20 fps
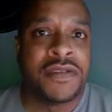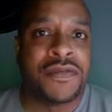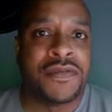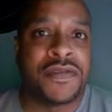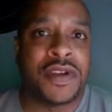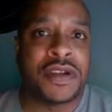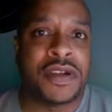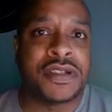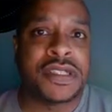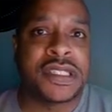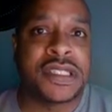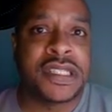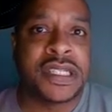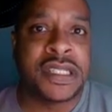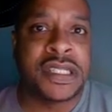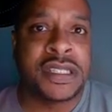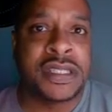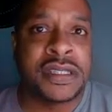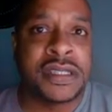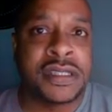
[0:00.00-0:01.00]

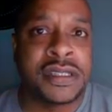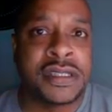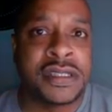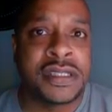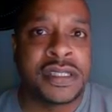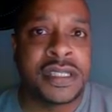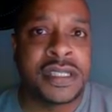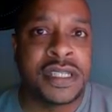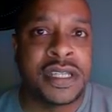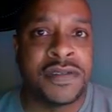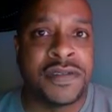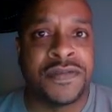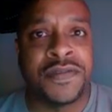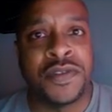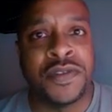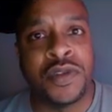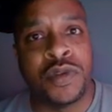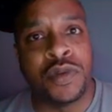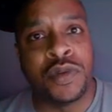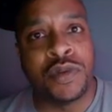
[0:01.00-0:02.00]
versus
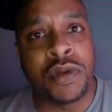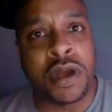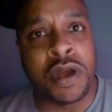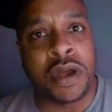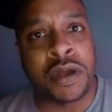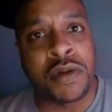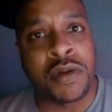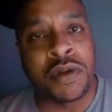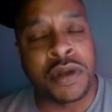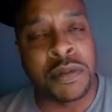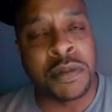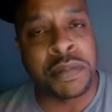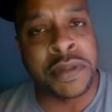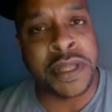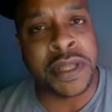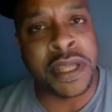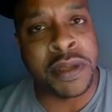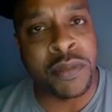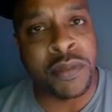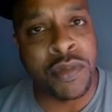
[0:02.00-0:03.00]
if you are going to
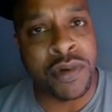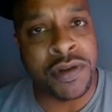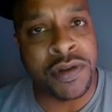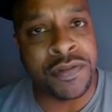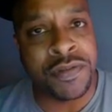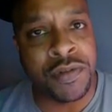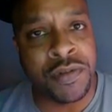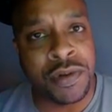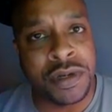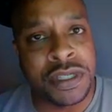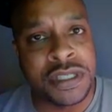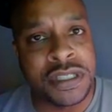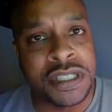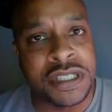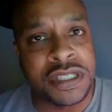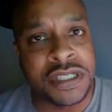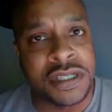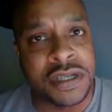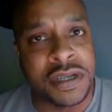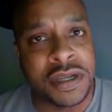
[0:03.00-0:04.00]
play it more for
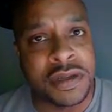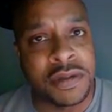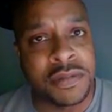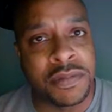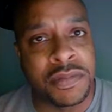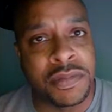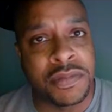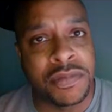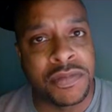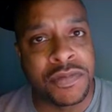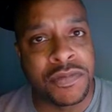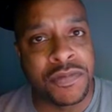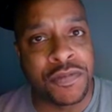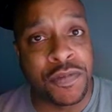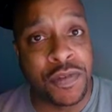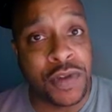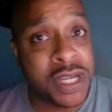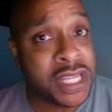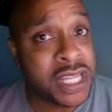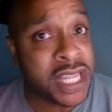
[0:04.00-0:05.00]
just a
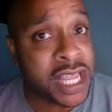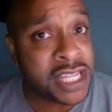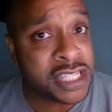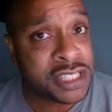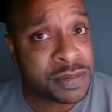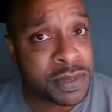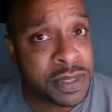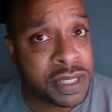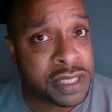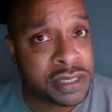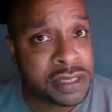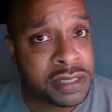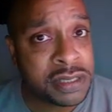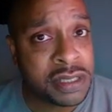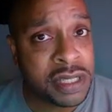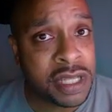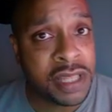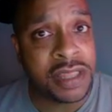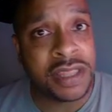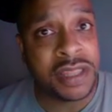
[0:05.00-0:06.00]
free
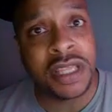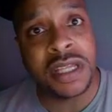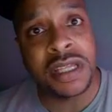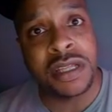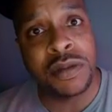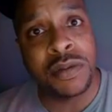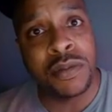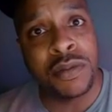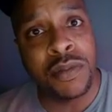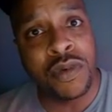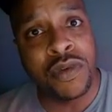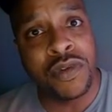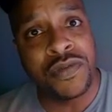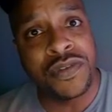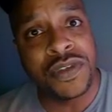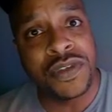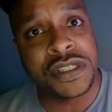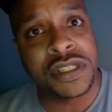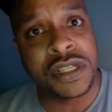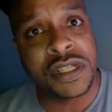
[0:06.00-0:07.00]
aspect and then
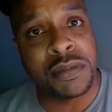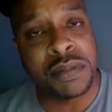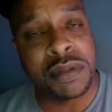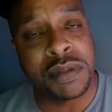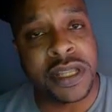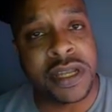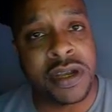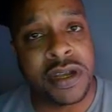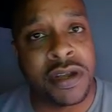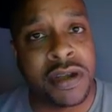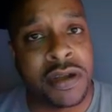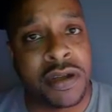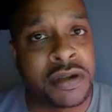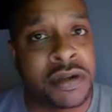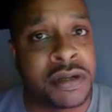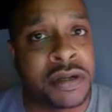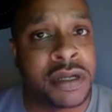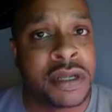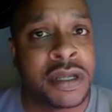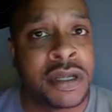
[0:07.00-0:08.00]
move into the play to
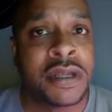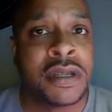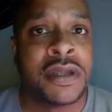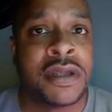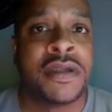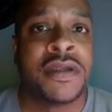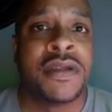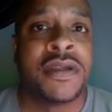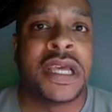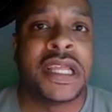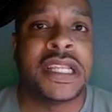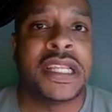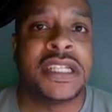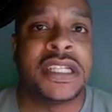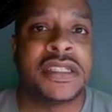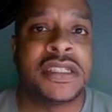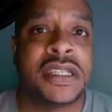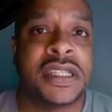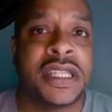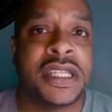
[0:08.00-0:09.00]
earn
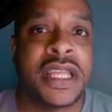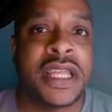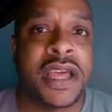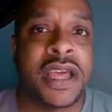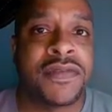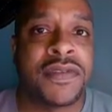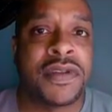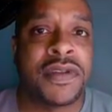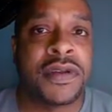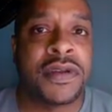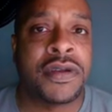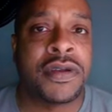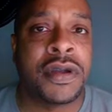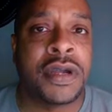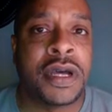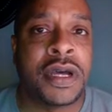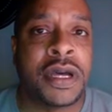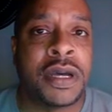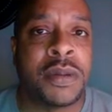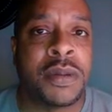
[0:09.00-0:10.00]
initially after
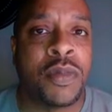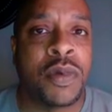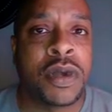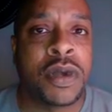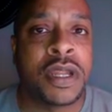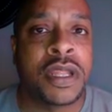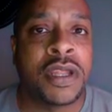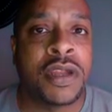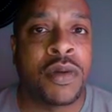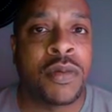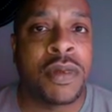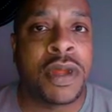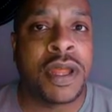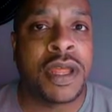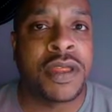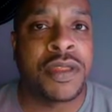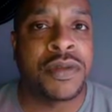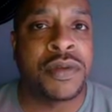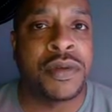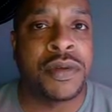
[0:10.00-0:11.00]
working your
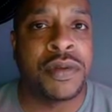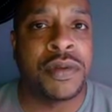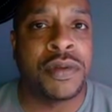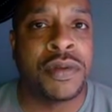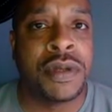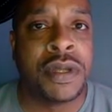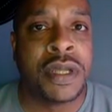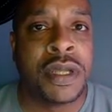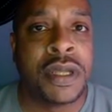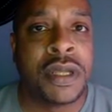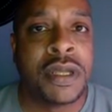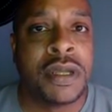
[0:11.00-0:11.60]
way in through